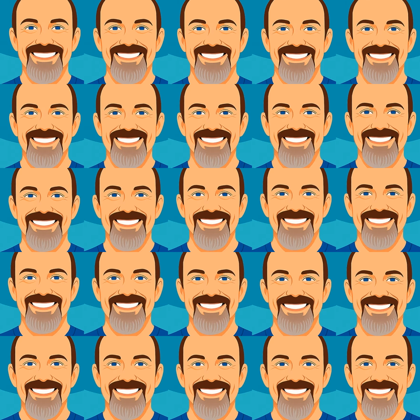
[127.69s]
And I was able to
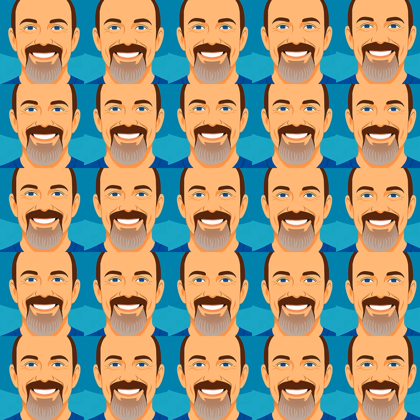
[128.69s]
point at it and say,
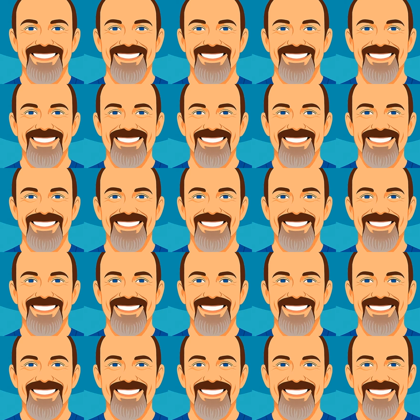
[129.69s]
see?